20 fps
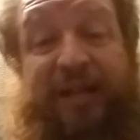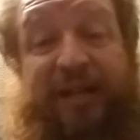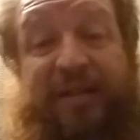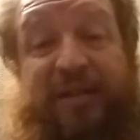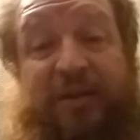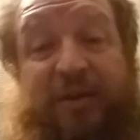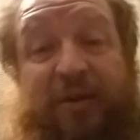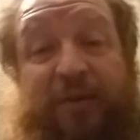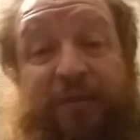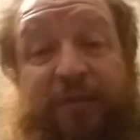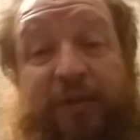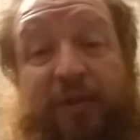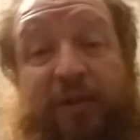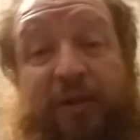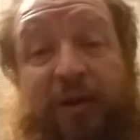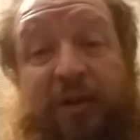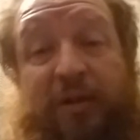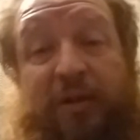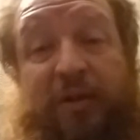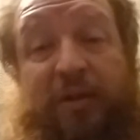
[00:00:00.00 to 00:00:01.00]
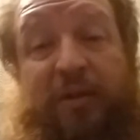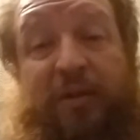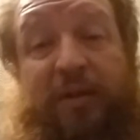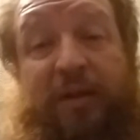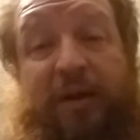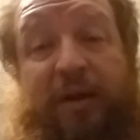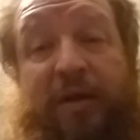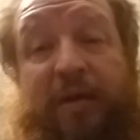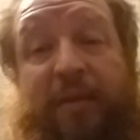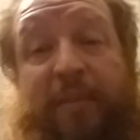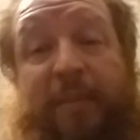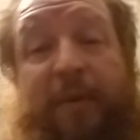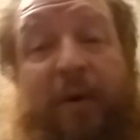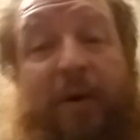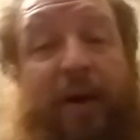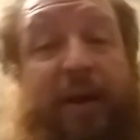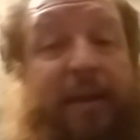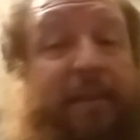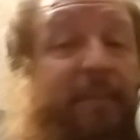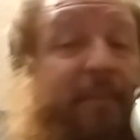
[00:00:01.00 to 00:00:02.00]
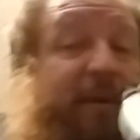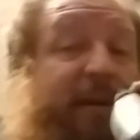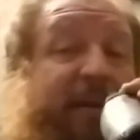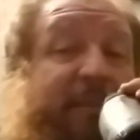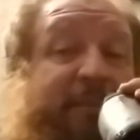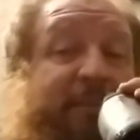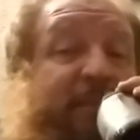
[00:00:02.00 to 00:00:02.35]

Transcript: years old if you looked, the part. But